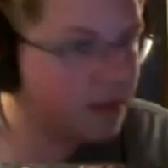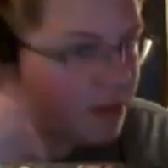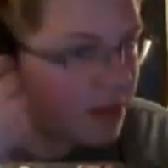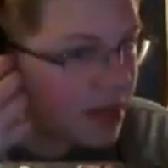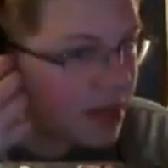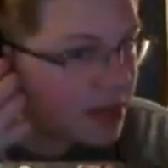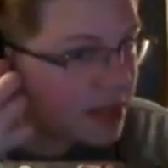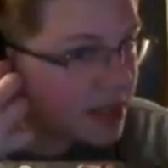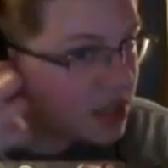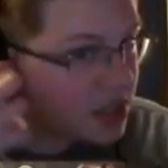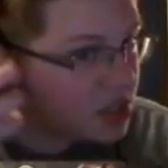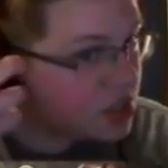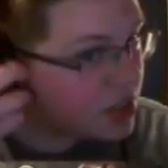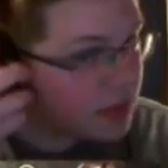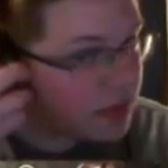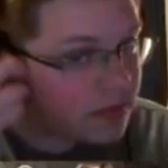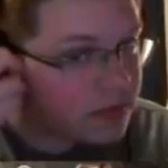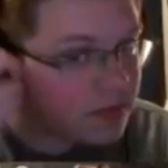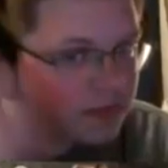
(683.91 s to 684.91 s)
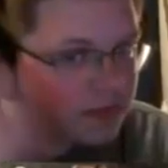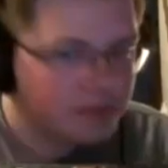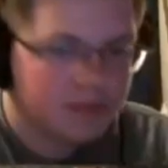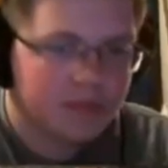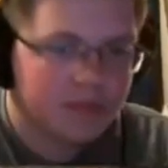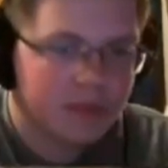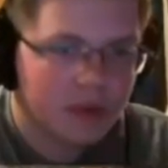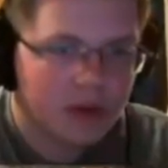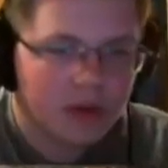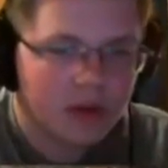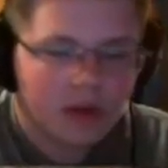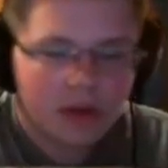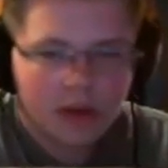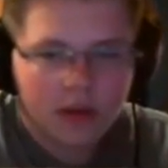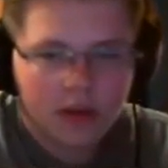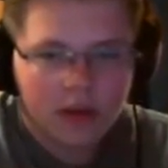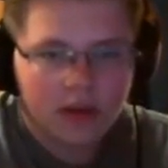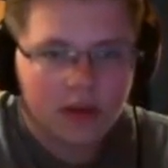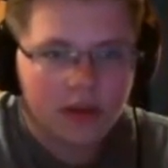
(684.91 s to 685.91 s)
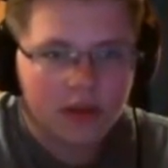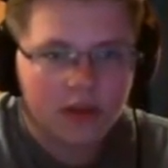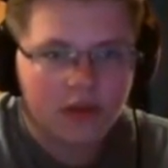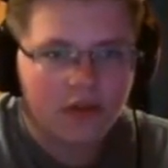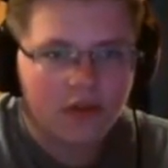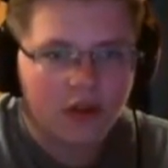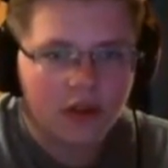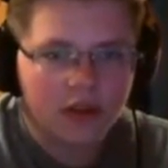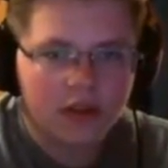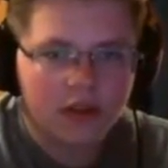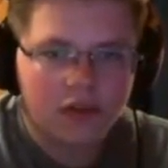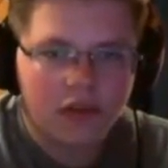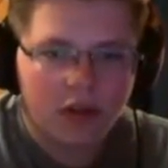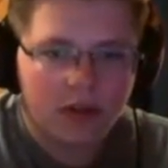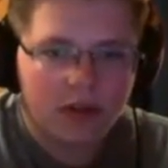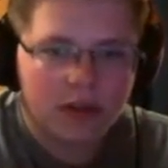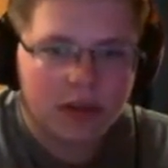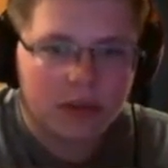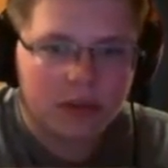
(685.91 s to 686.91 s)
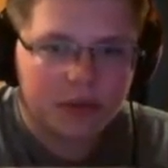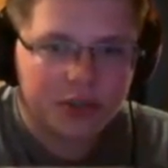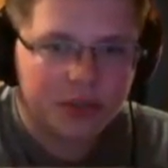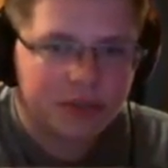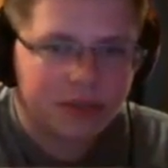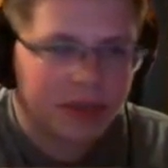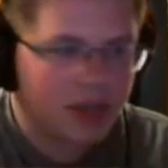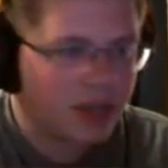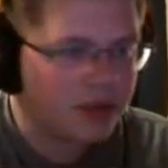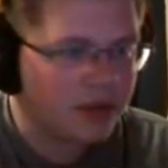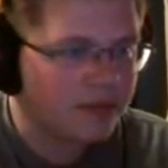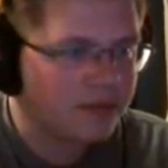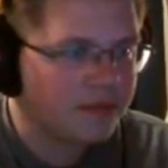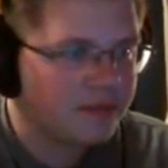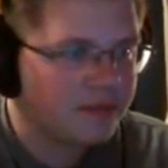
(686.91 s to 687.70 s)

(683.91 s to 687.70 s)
Benediction. Default, default, and we should be good.